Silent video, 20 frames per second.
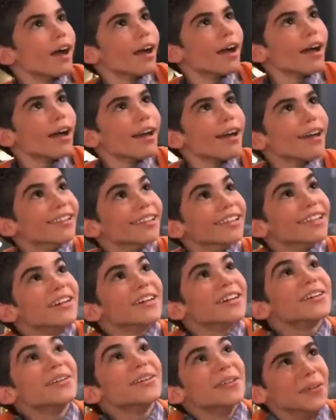You know,
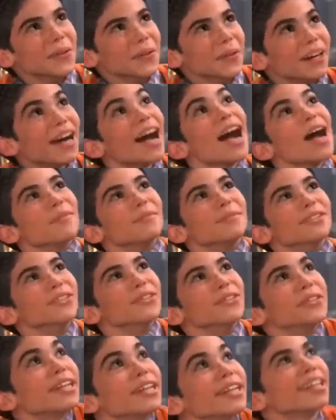hello, I'm
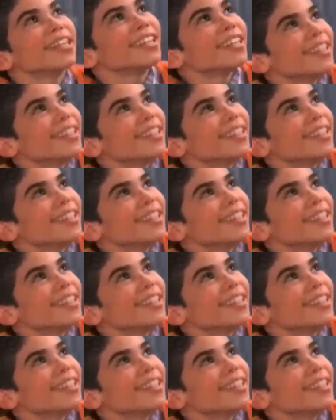Luke,